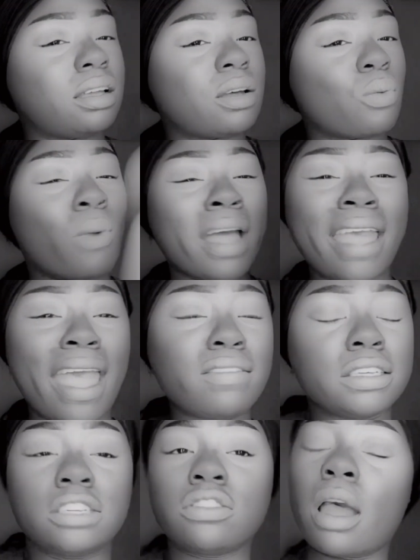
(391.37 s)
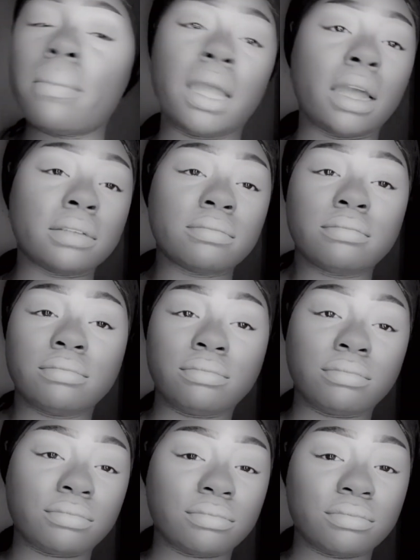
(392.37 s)
Why y'all haven't subscribed yet?
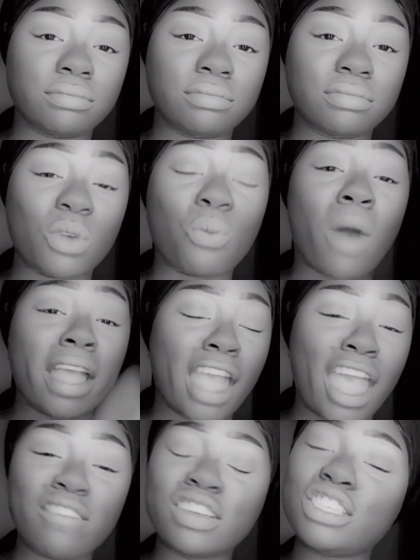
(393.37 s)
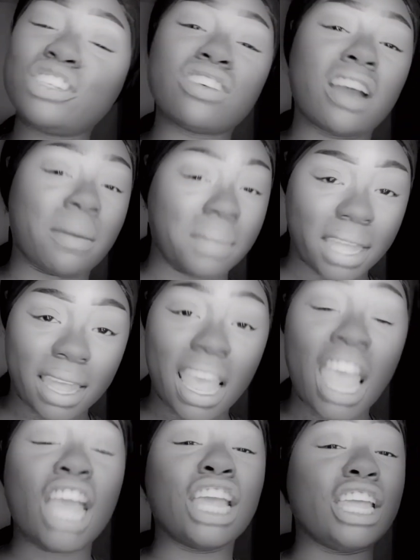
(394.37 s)
Why y'all haven't subscribed yet?
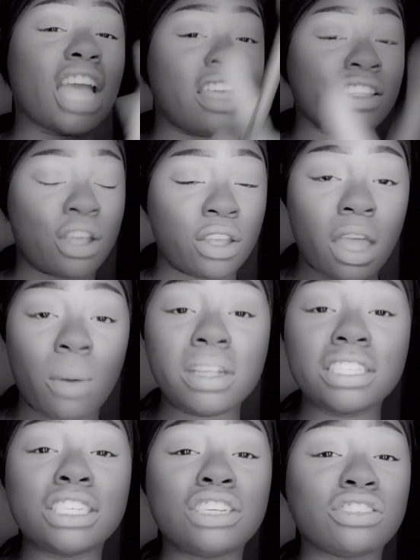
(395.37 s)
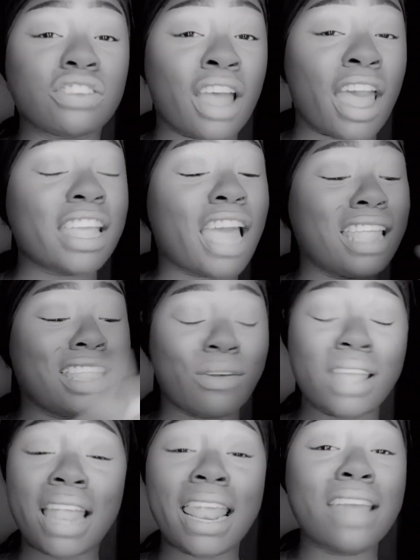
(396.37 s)
Y'all know y'all want to subscribe. Y'all know
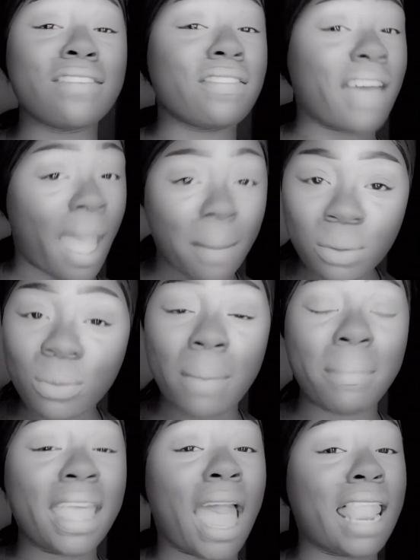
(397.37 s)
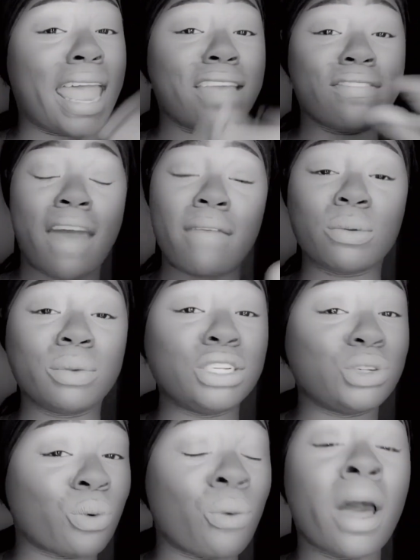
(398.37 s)
y'all like vibing with me. I like vibing
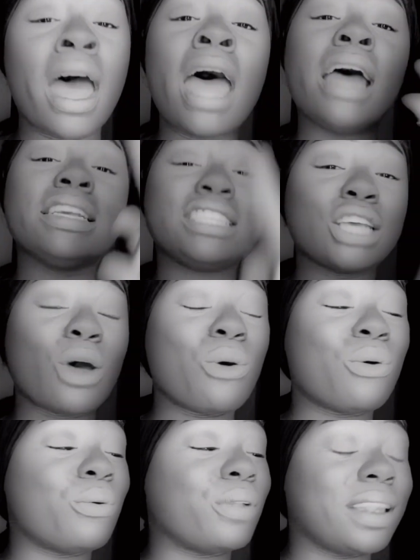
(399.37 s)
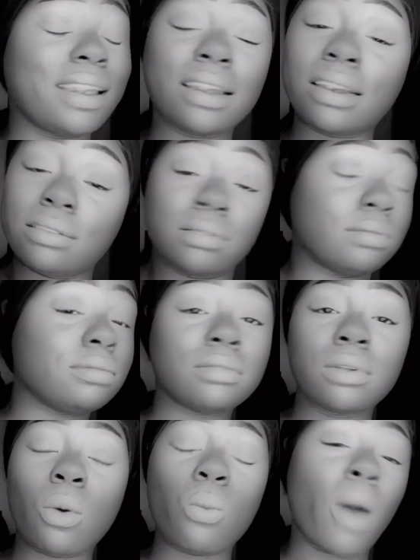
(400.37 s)
with y'all. So
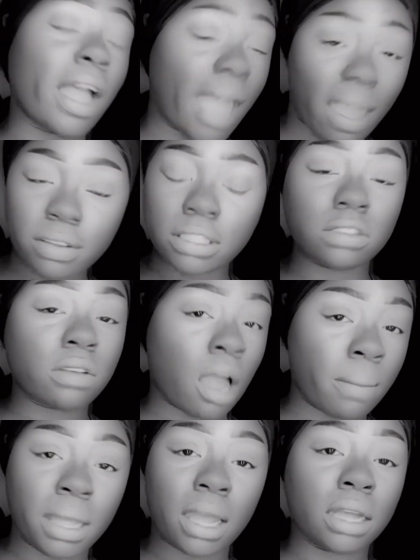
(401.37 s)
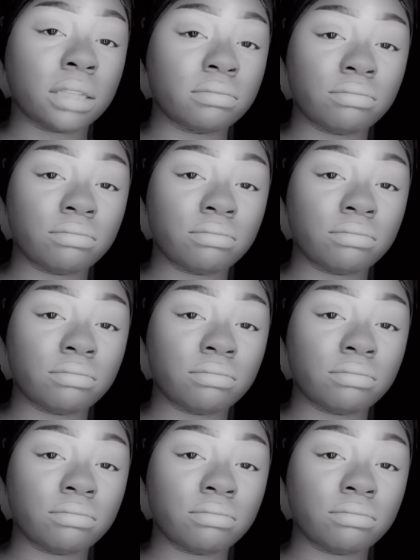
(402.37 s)
why y'all haven't subscribed yet?